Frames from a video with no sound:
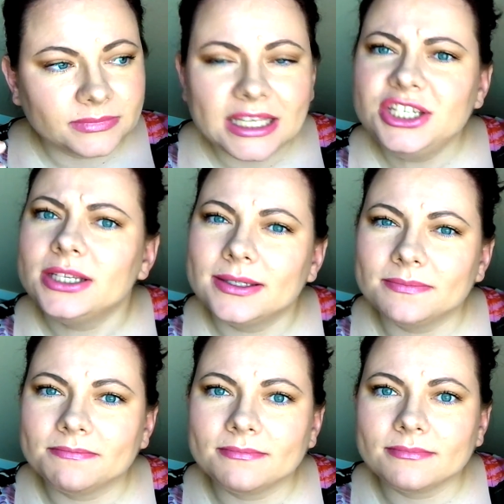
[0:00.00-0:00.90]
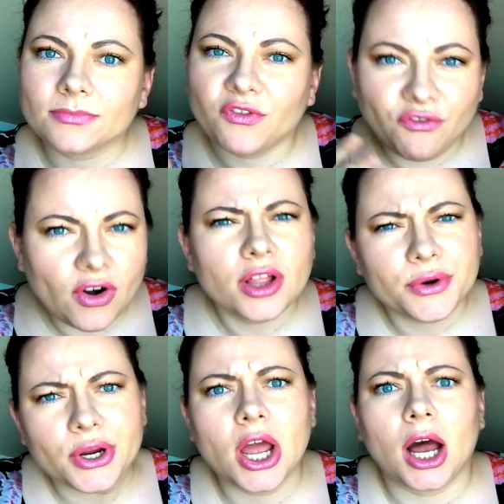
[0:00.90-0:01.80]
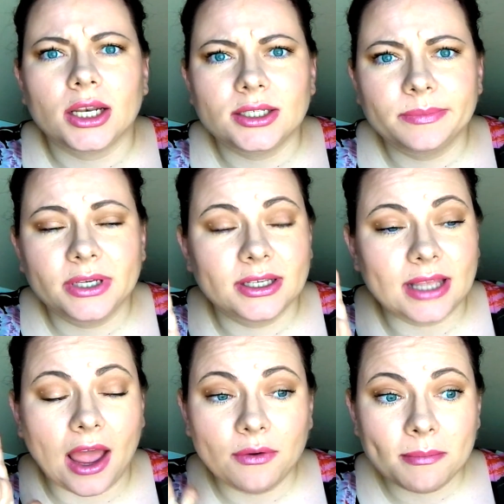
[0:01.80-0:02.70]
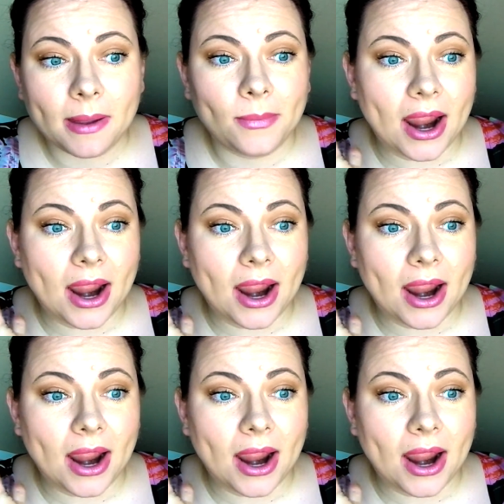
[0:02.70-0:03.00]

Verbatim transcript: And just follow it because I remember